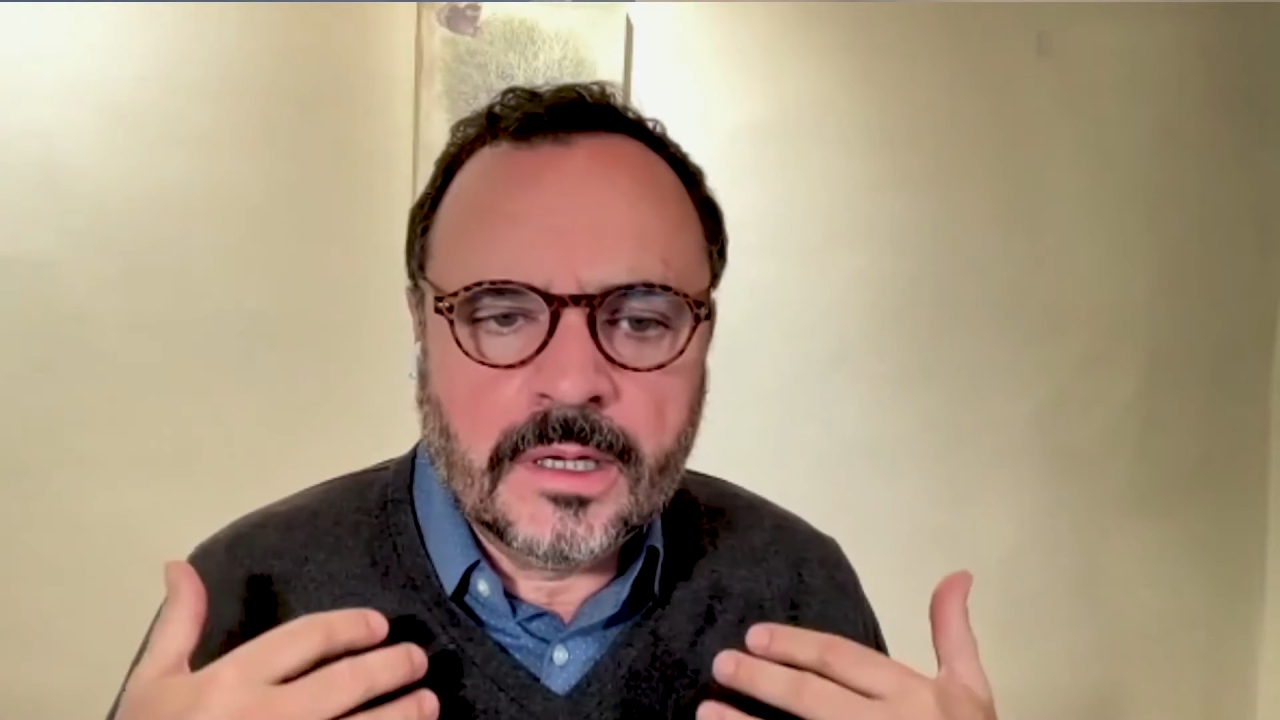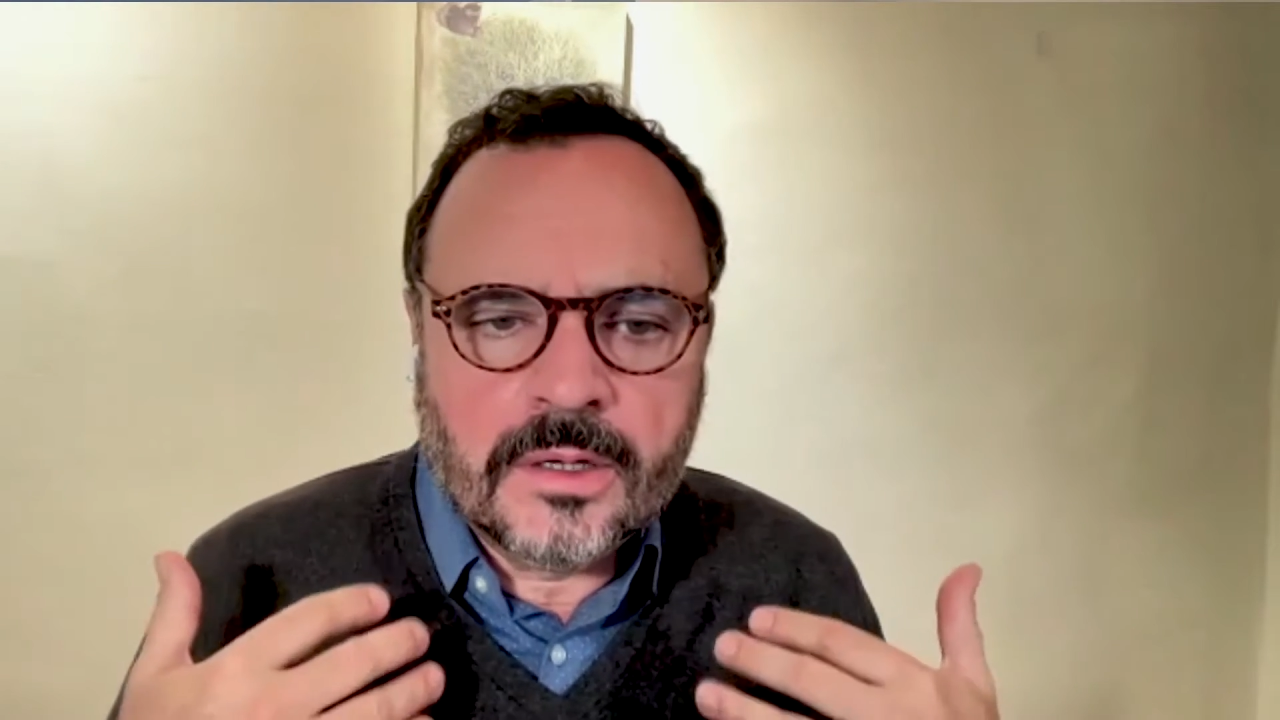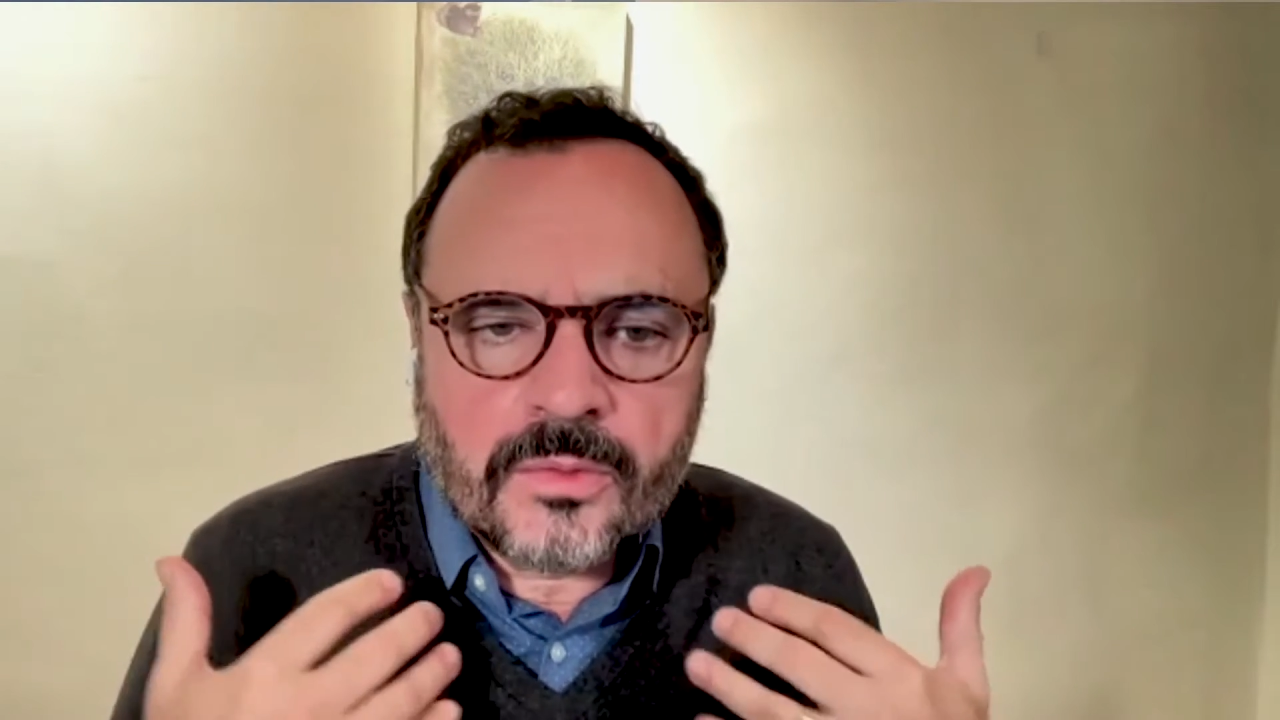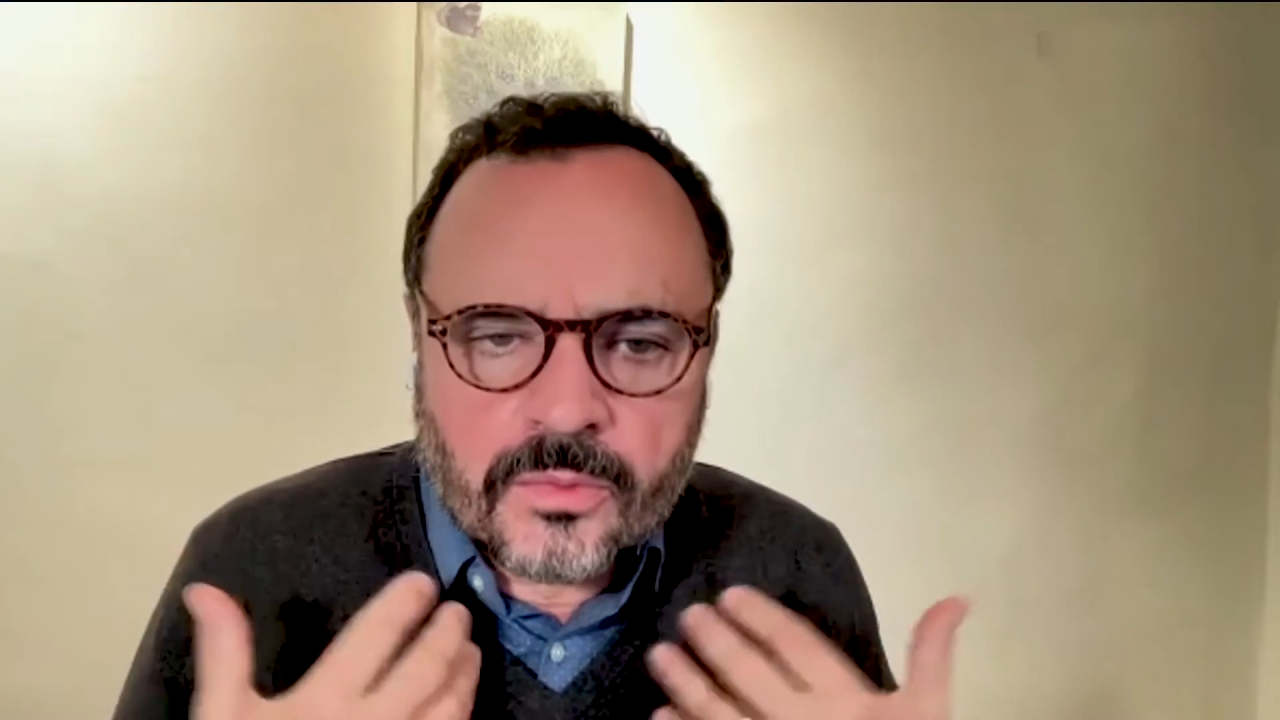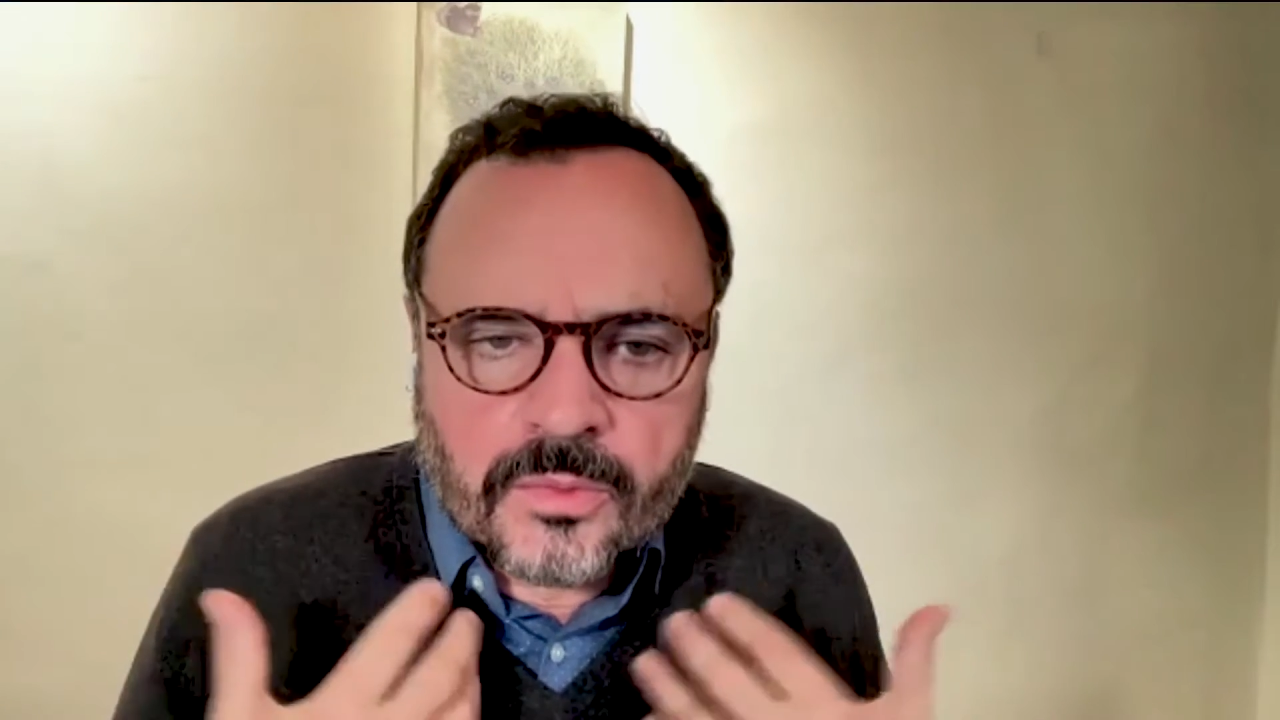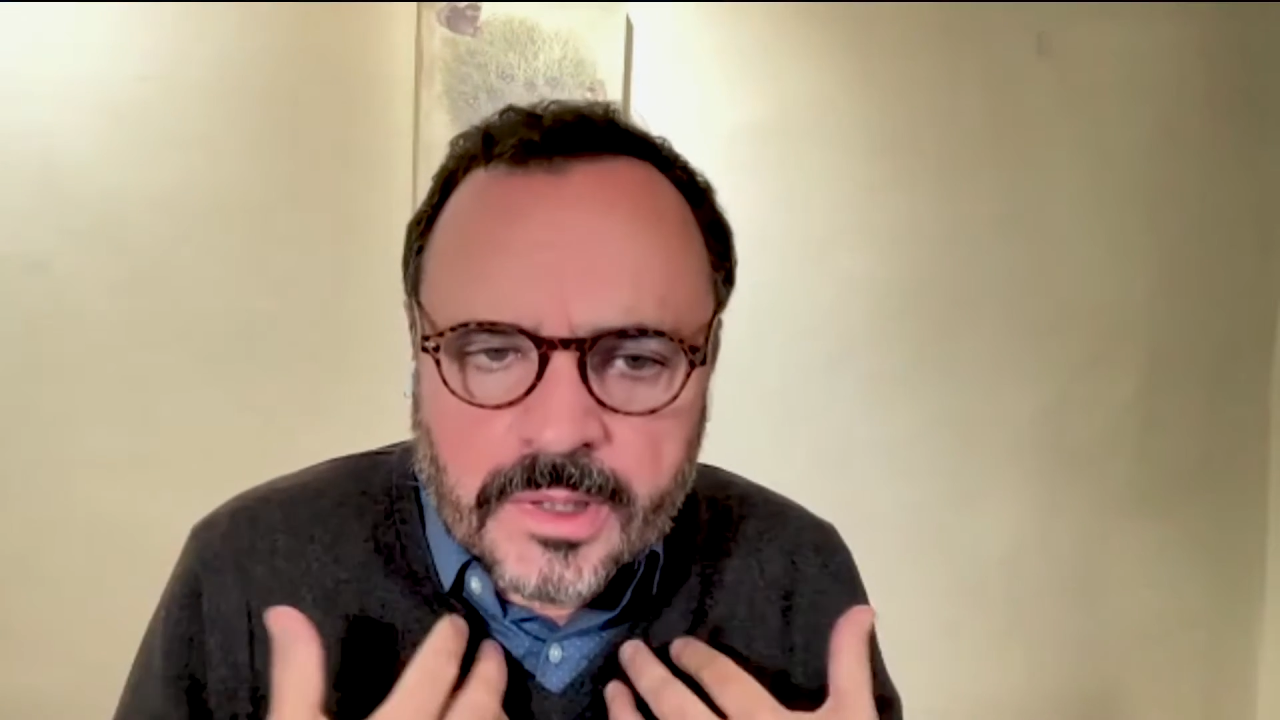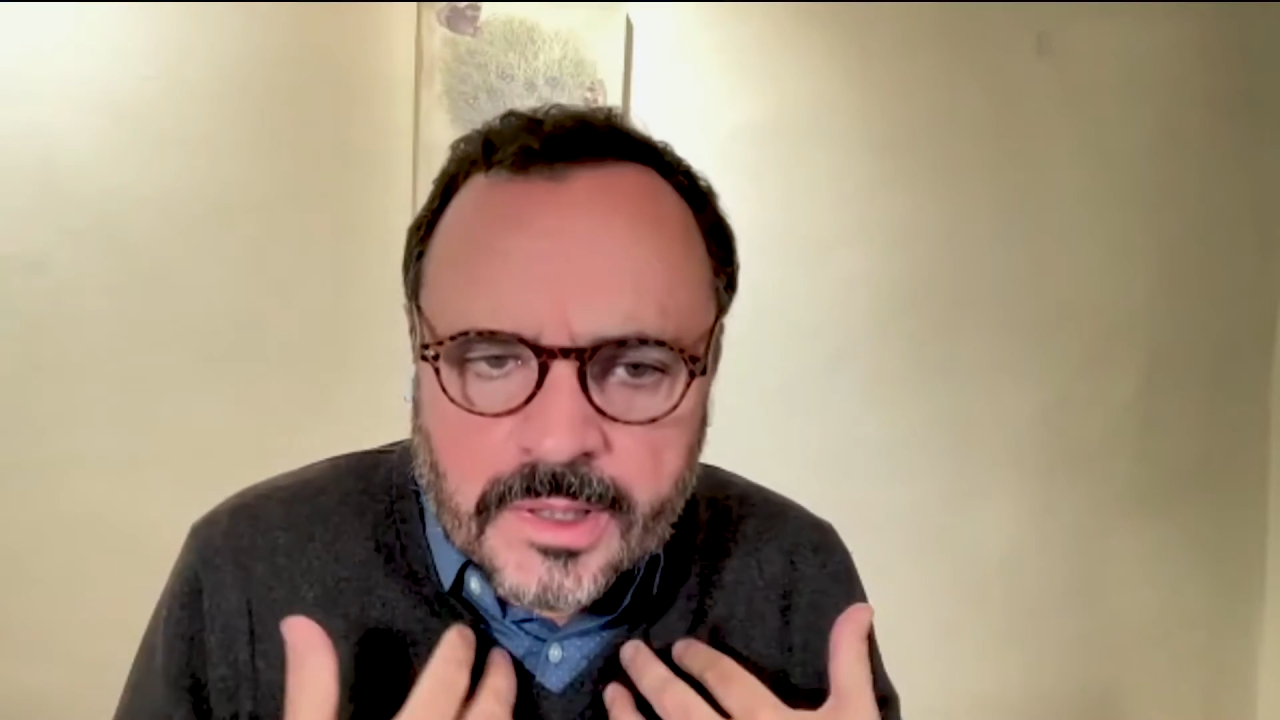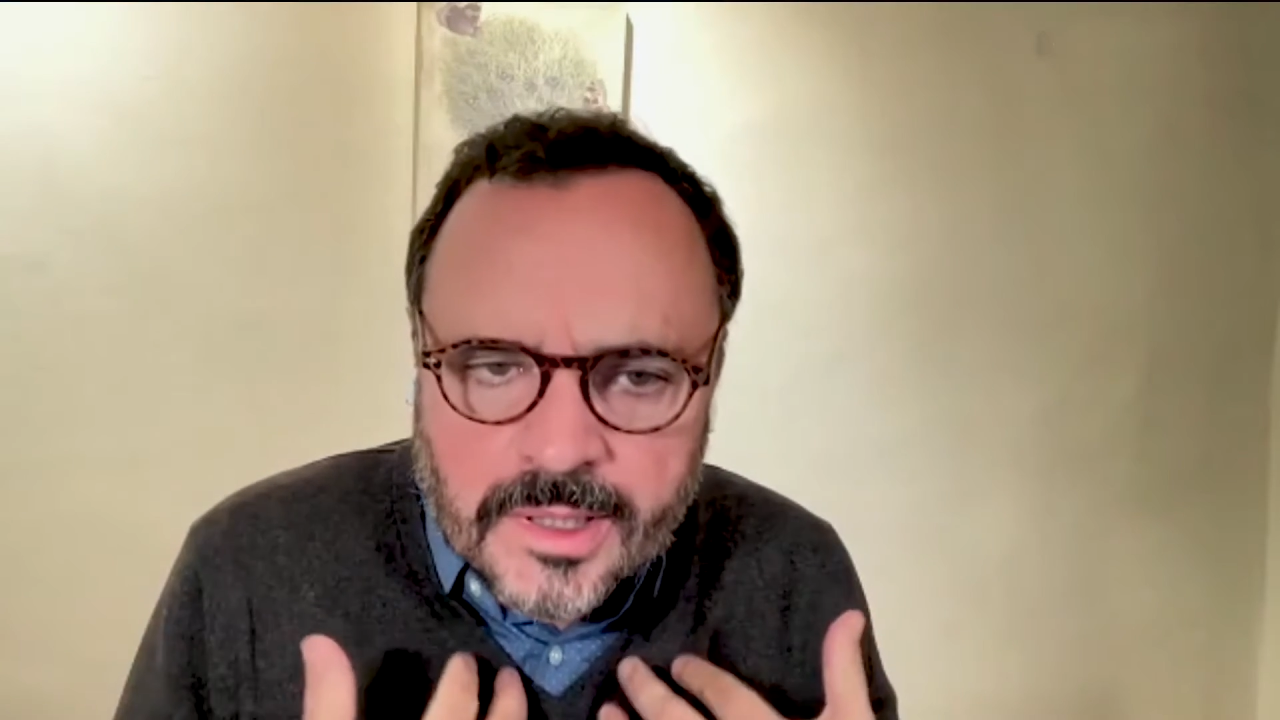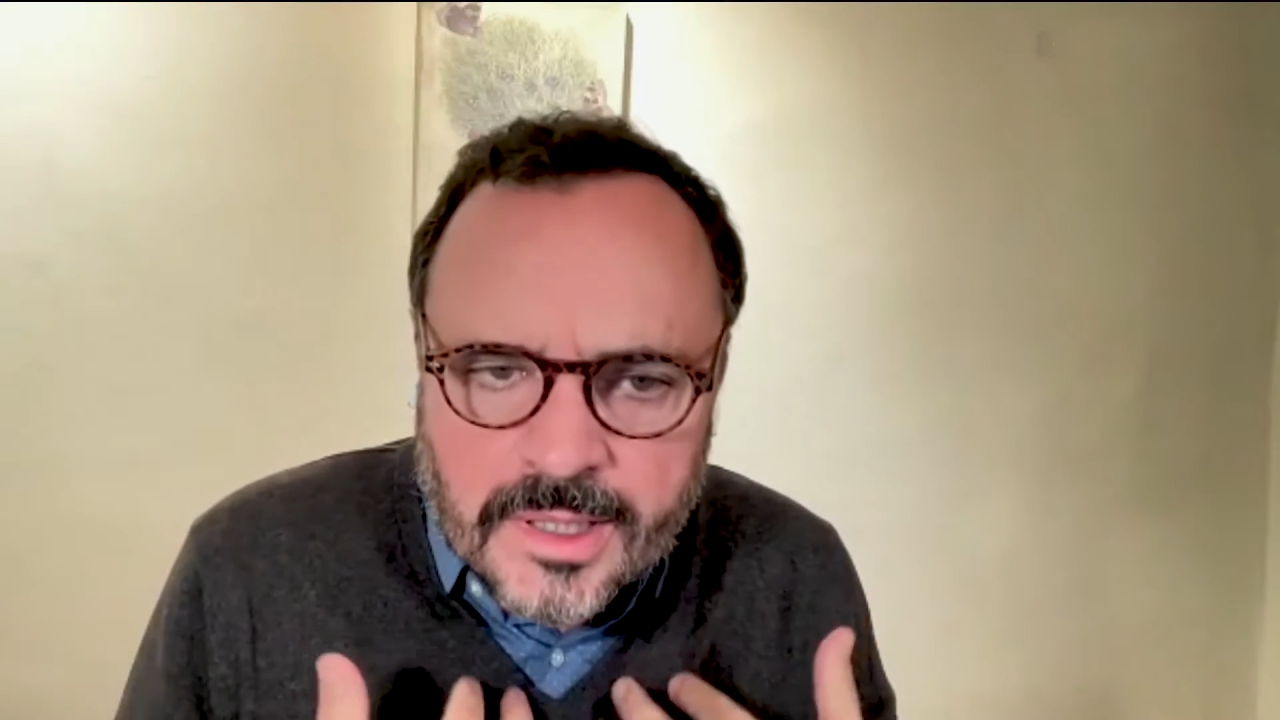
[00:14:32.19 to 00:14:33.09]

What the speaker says: really